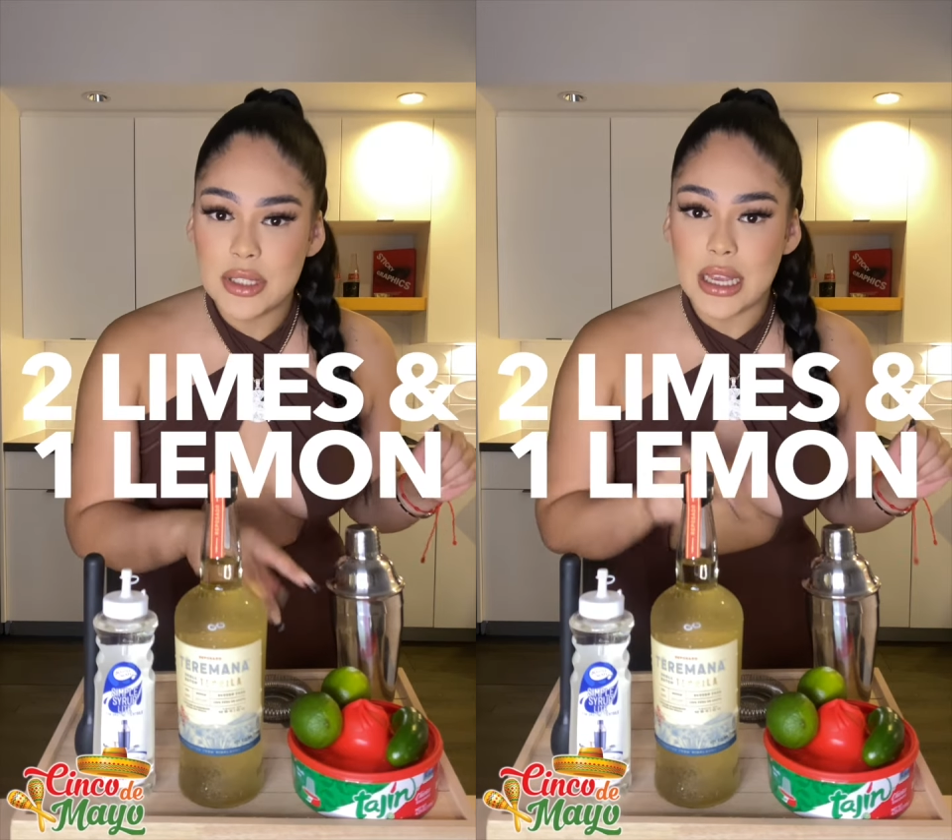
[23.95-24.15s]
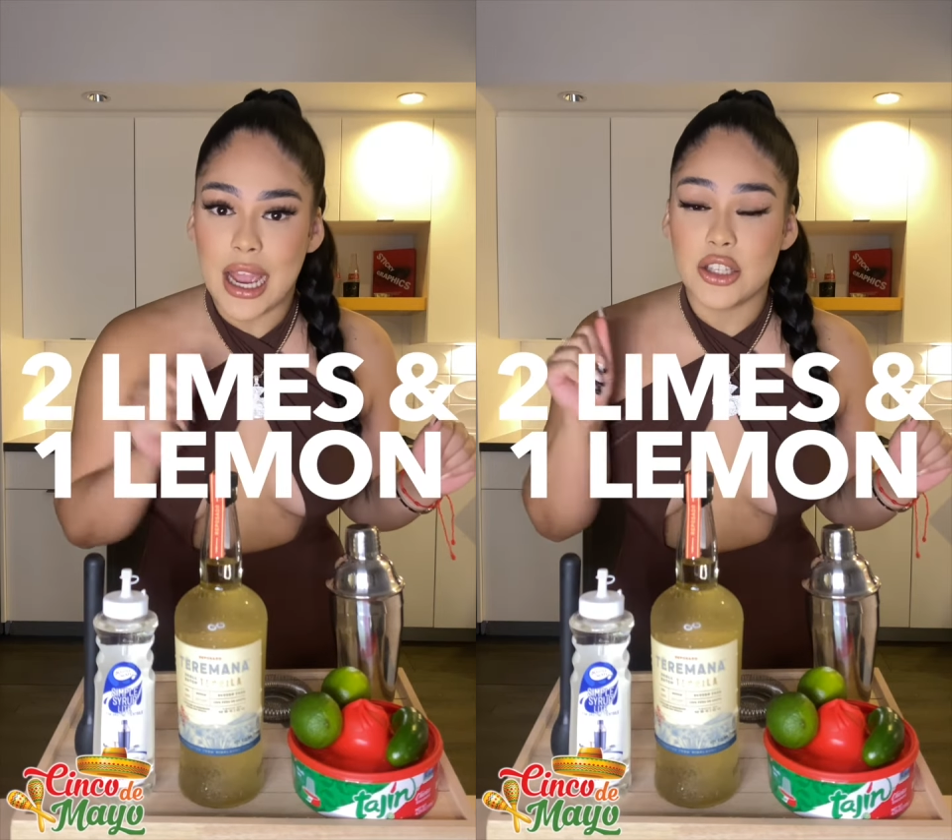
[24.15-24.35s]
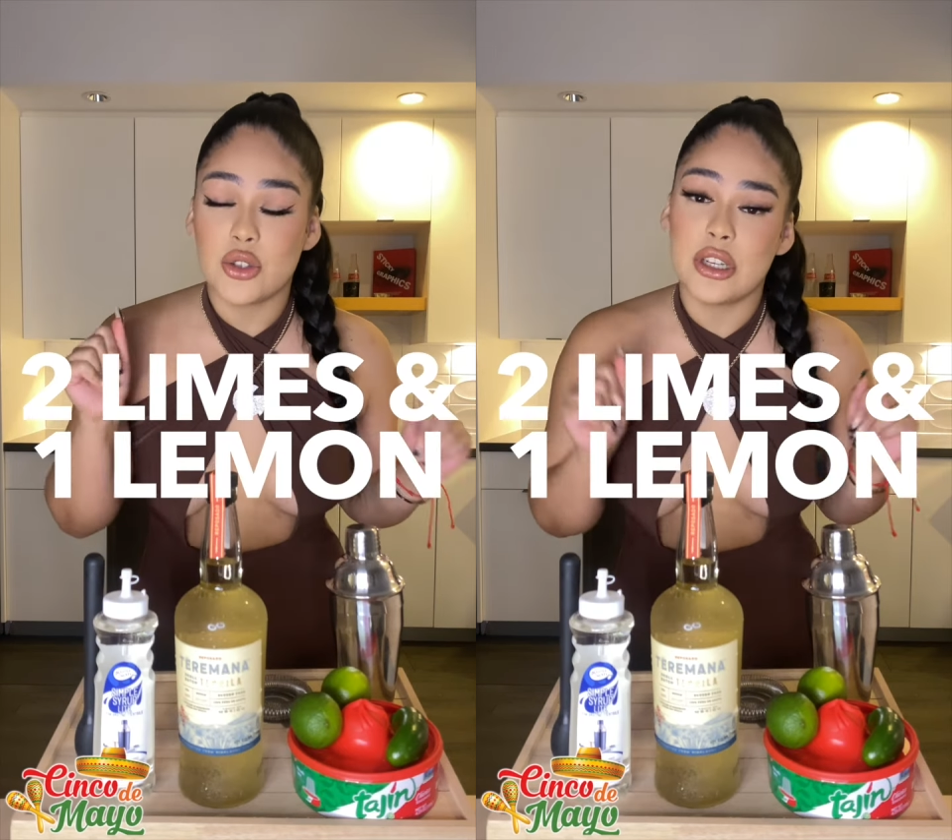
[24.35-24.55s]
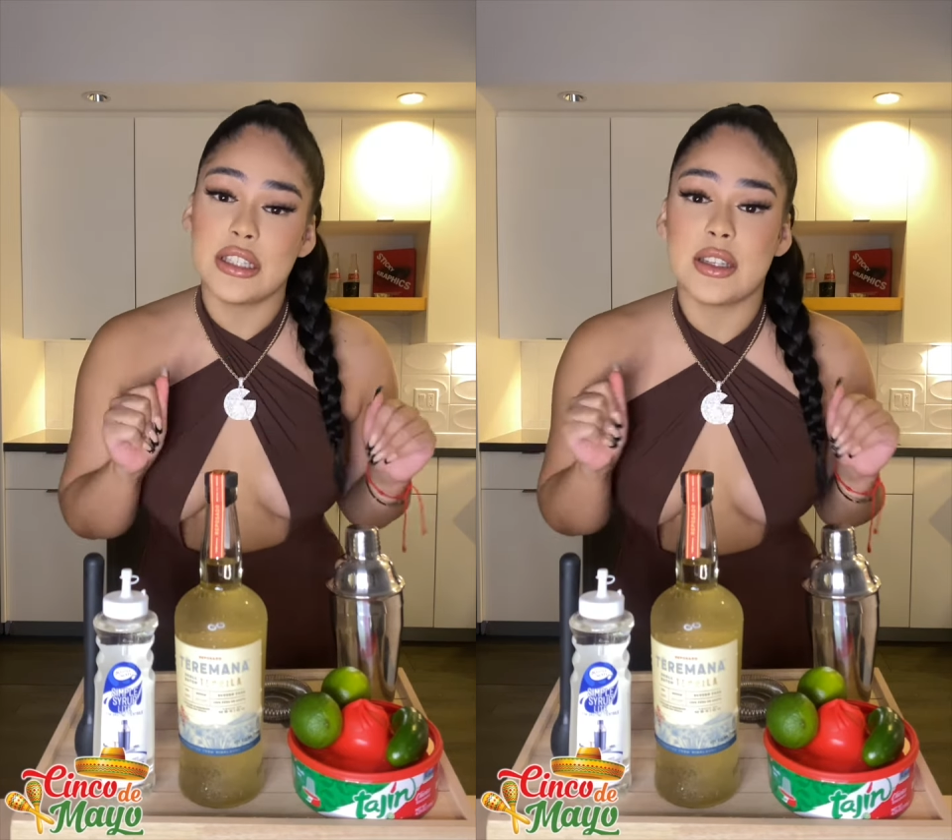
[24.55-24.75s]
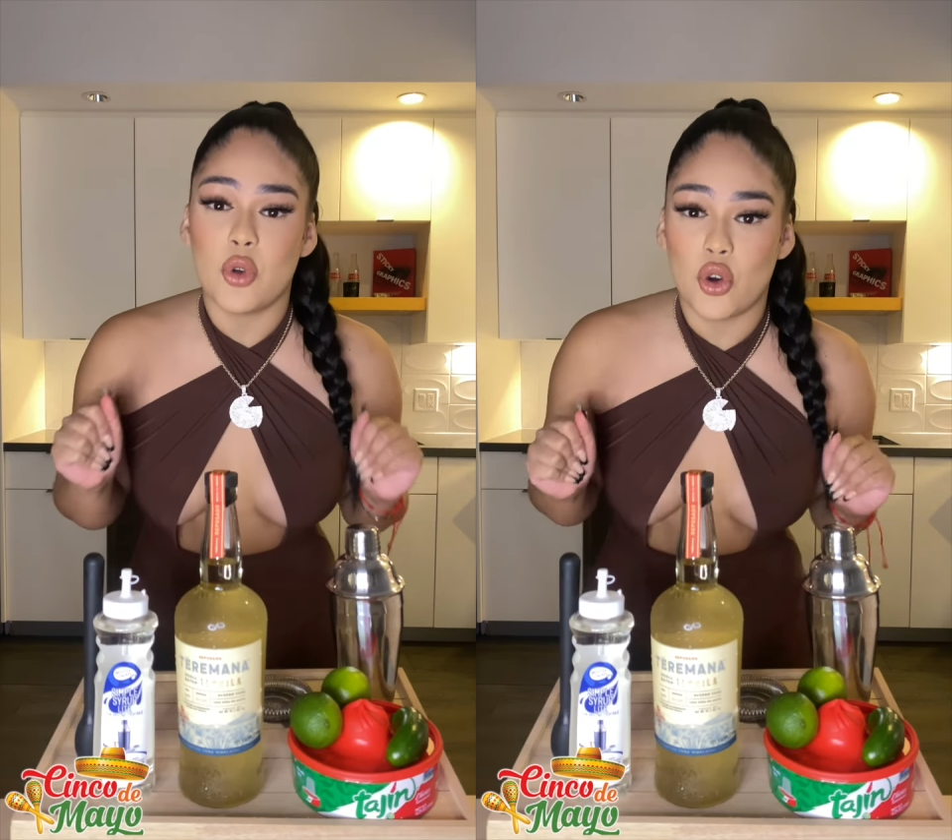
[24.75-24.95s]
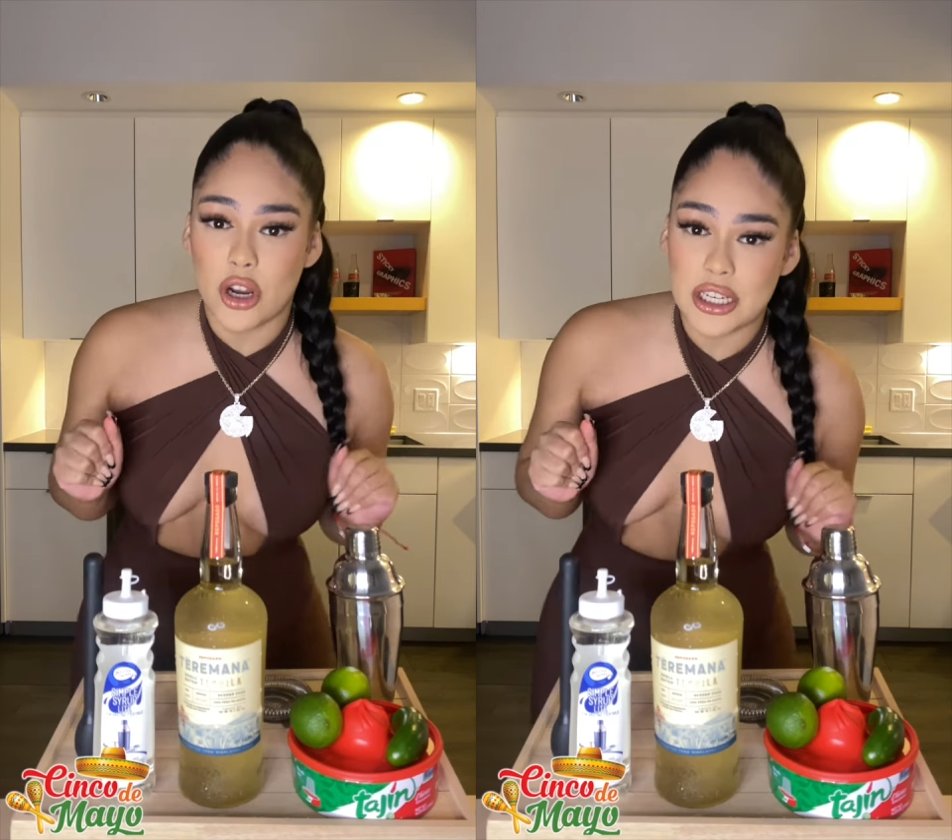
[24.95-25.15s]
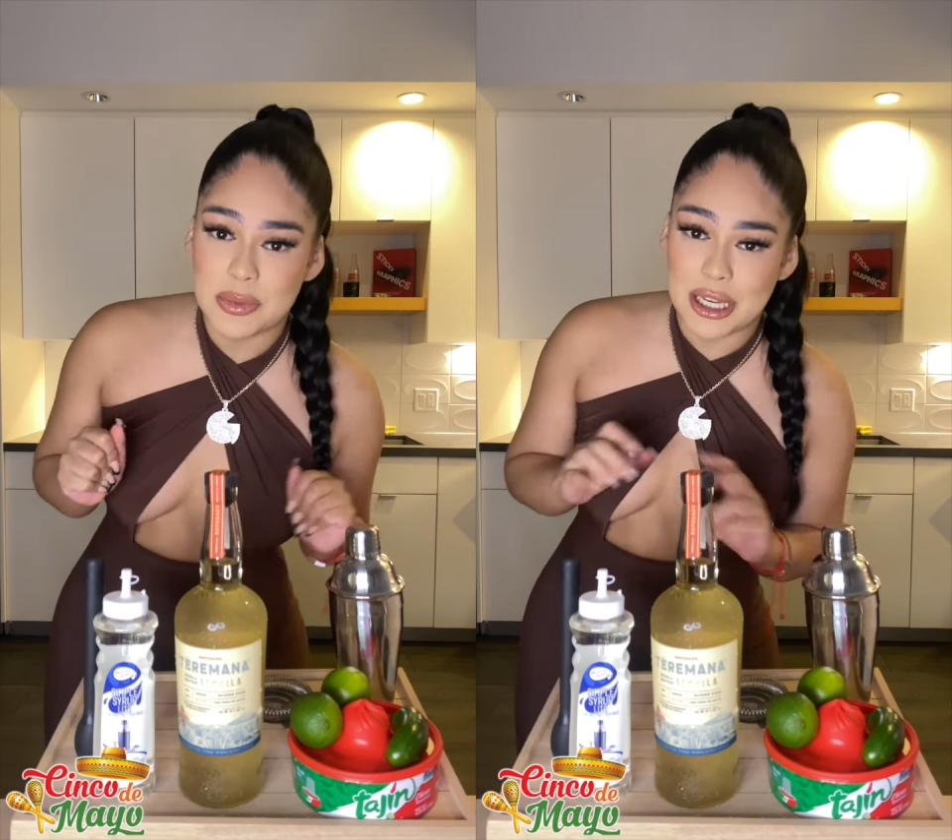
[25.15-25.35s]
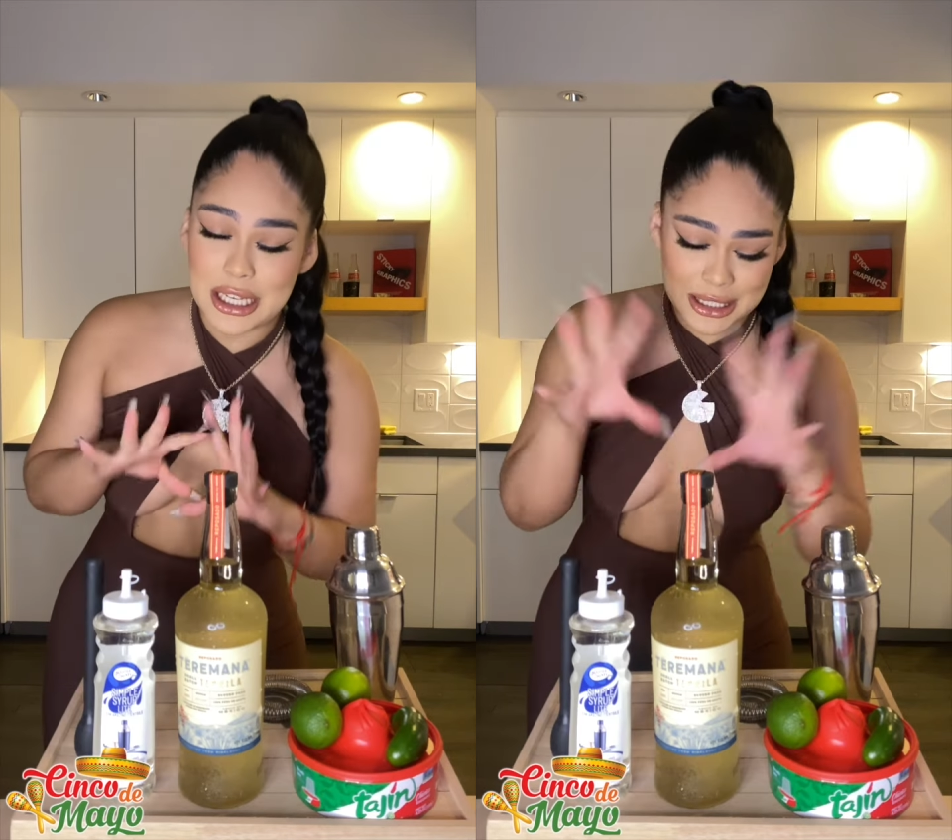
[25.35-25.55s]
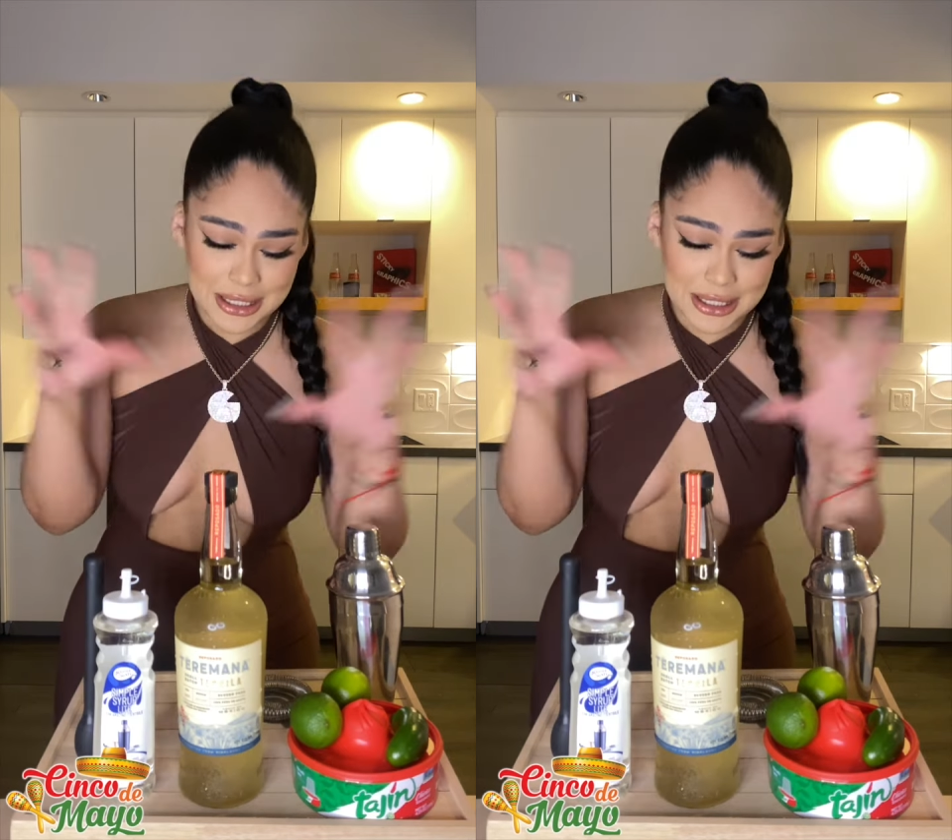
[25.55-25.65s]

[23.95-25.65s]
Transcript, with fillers: I do need some orange, but